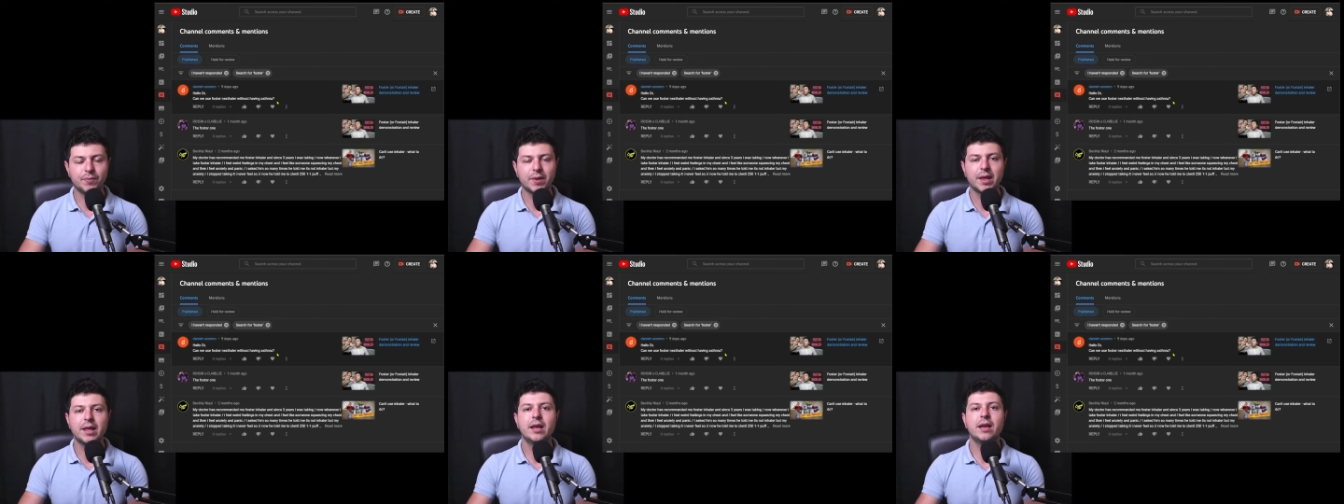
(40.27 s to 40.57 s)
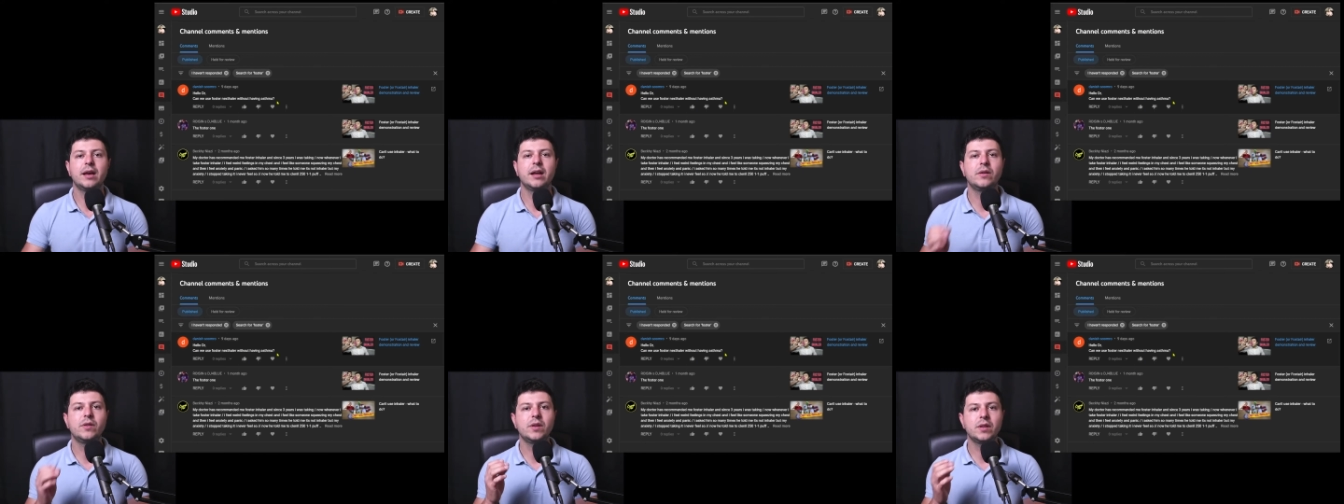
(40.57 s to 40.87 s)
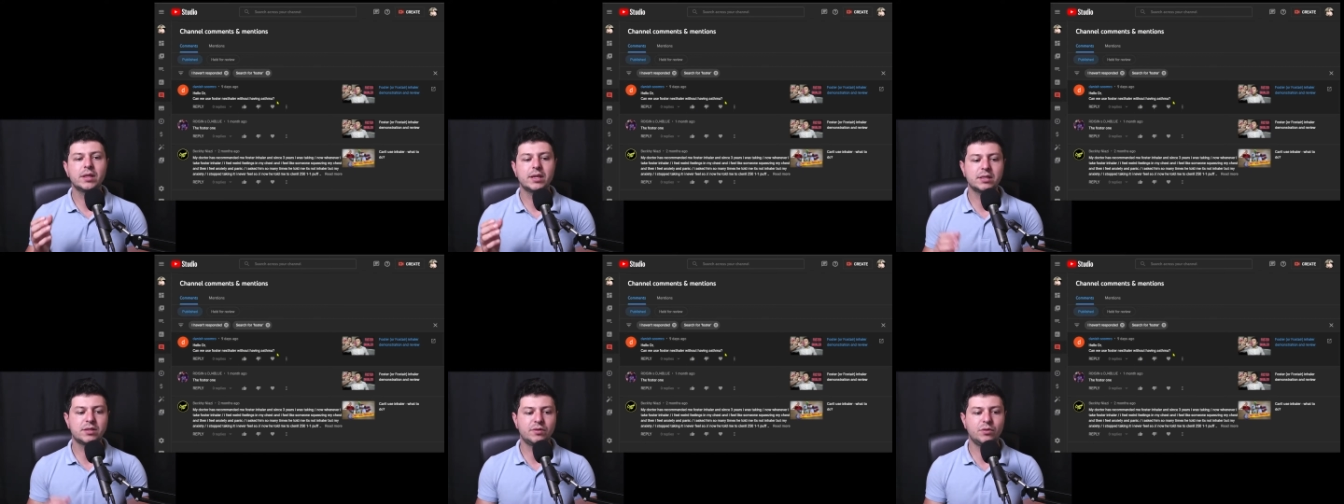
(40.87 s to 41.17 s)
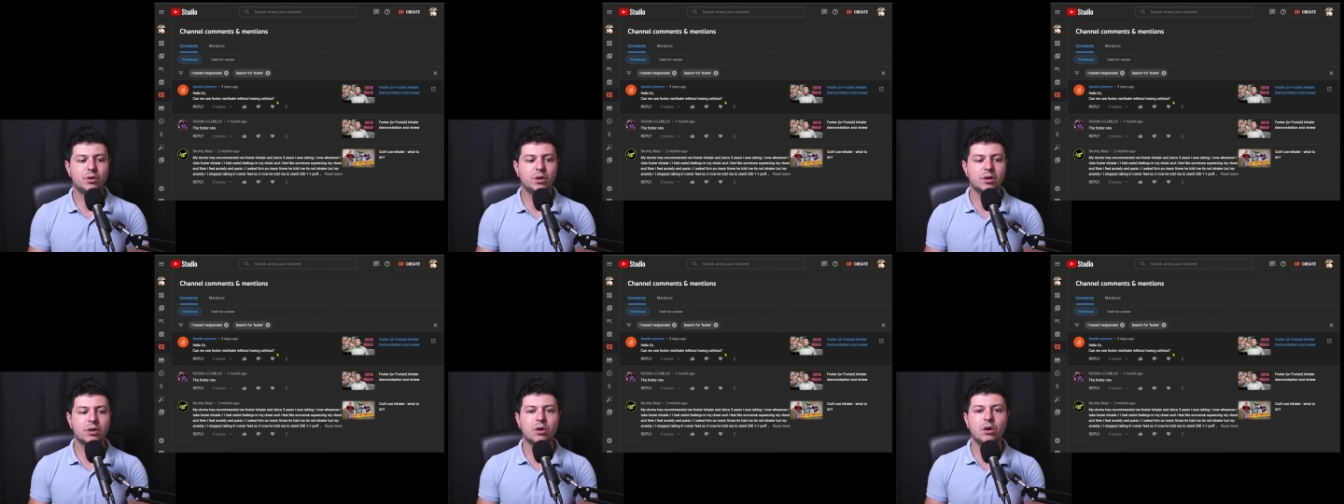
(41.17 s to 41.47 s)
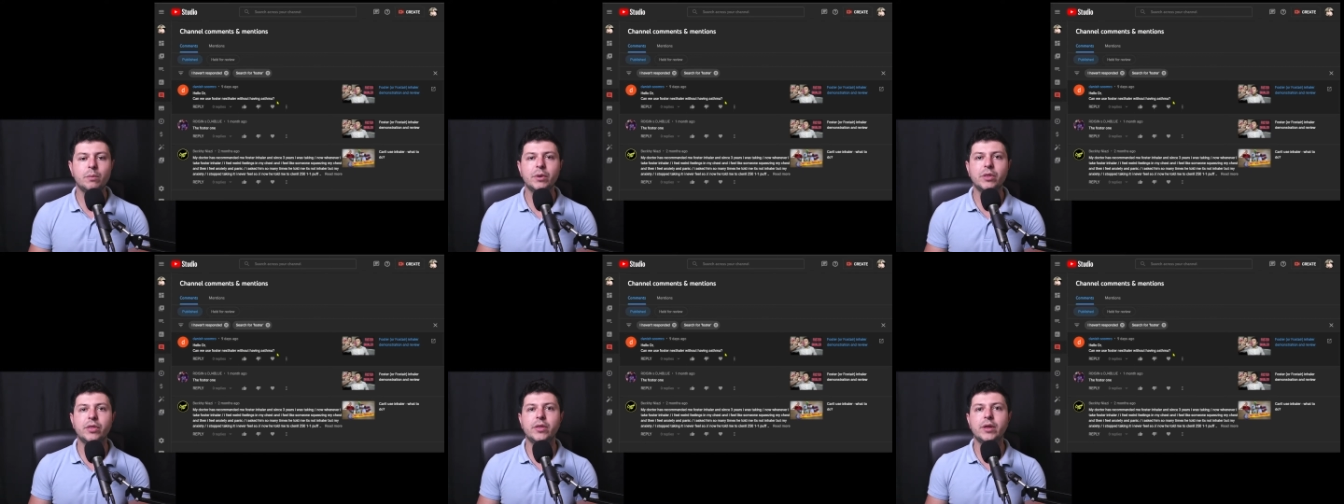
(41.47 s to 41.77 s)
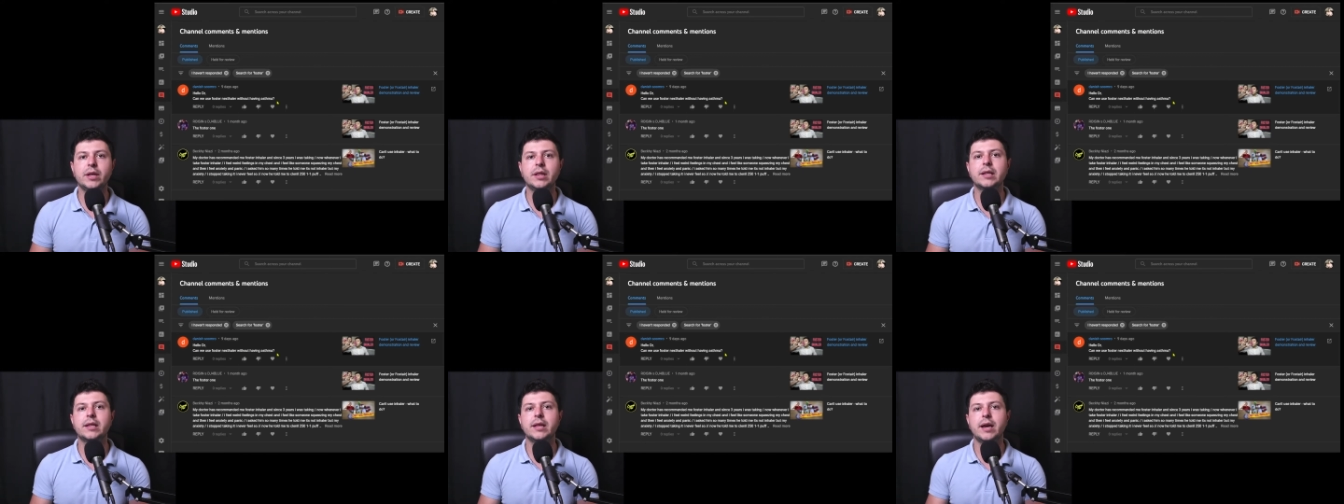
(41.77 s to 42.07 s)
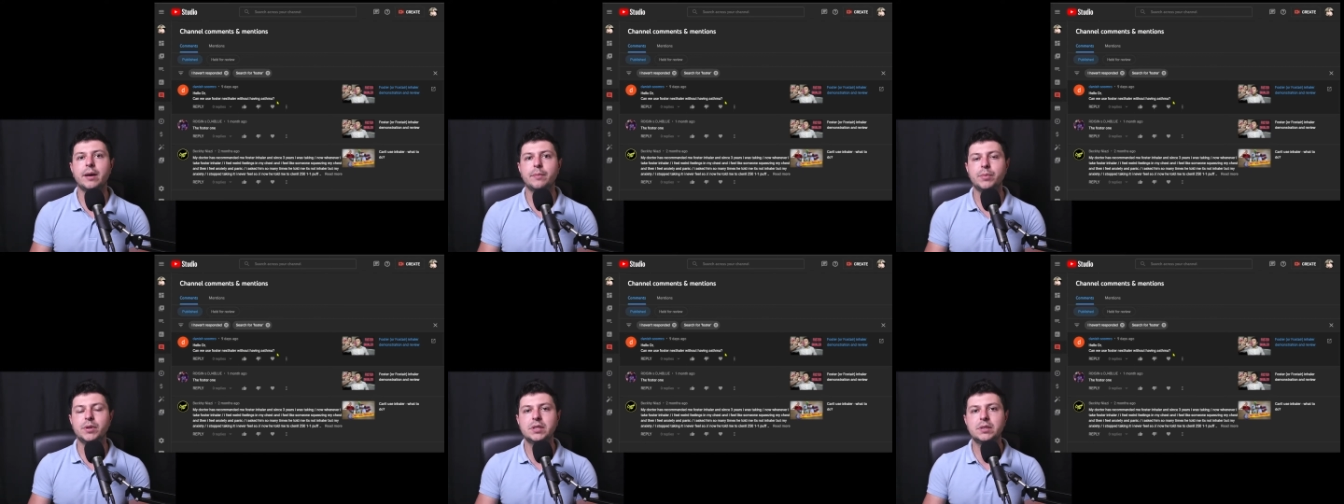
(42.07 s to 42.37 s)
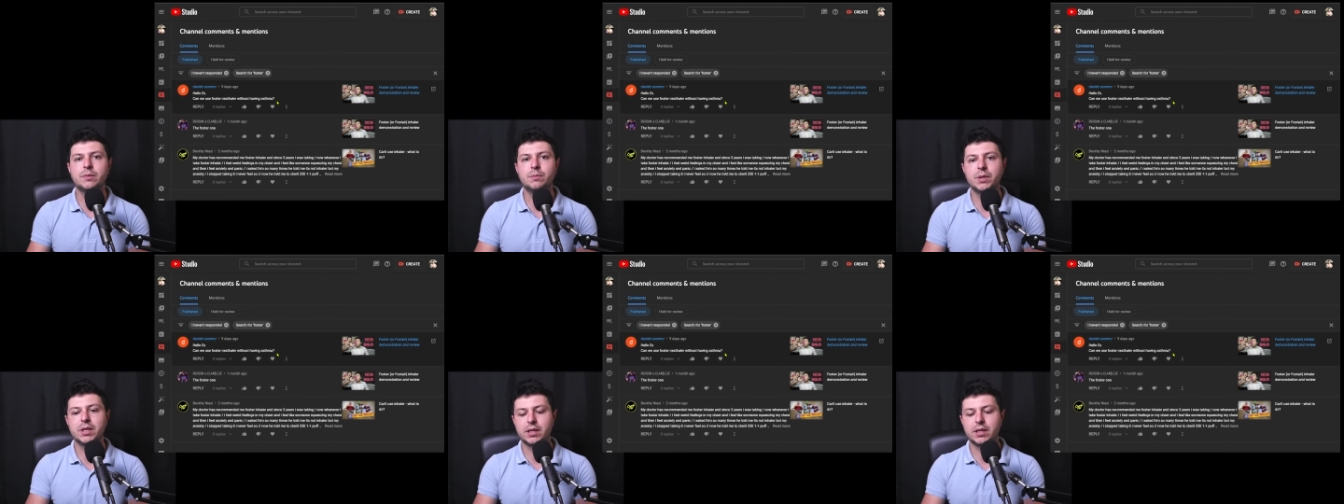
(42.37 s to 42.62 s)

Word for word: And I think that's a very common thing that happens because